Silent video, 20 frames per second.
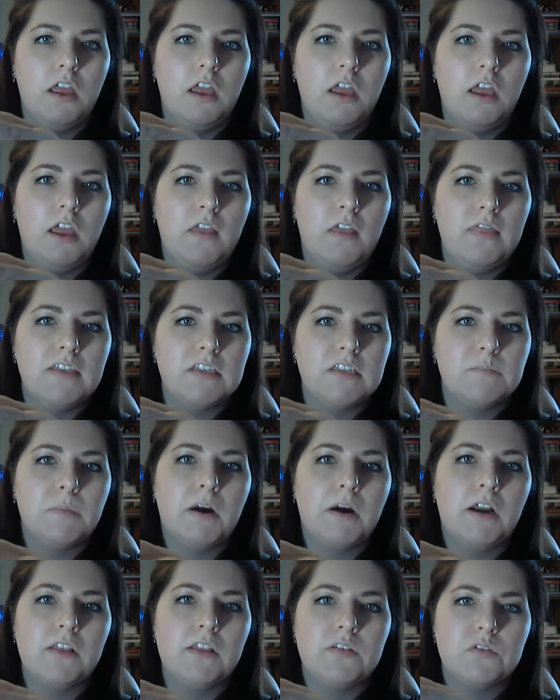in this
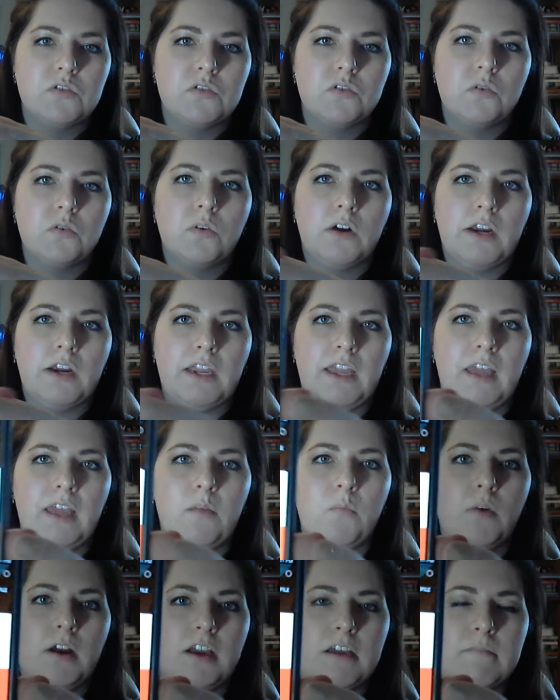part of the story, it
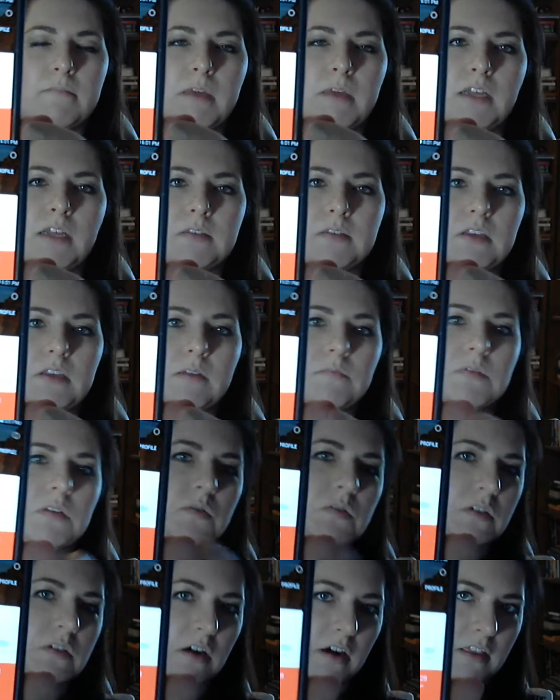recommends, I'm so
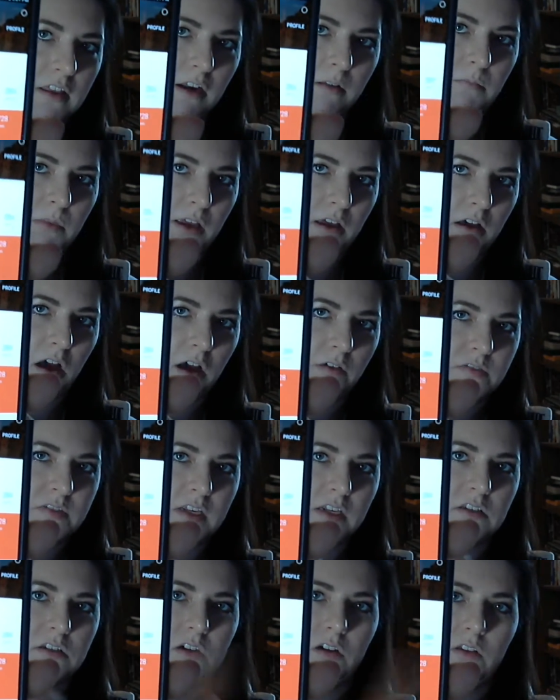sorry that I'm like off
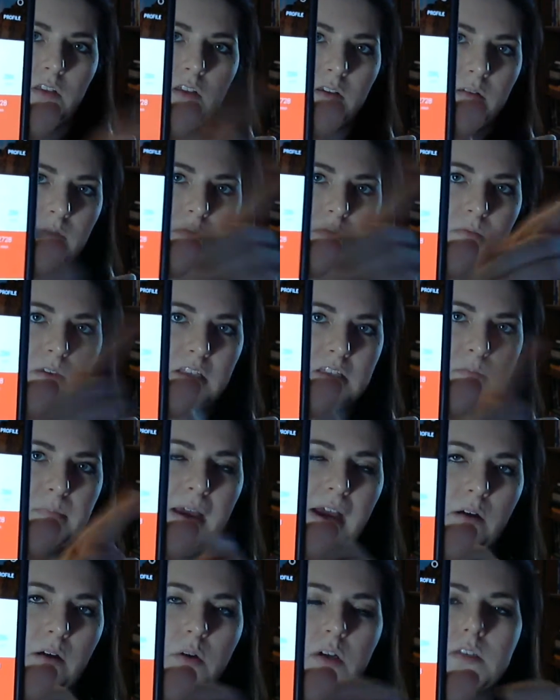center, that it's
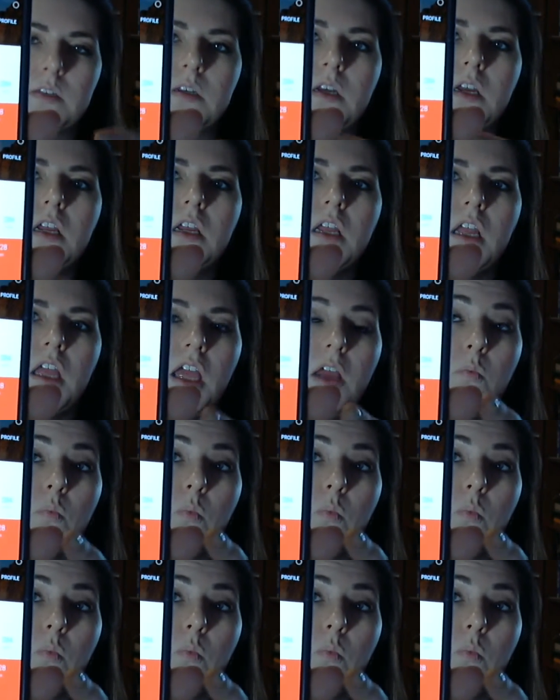backwards. It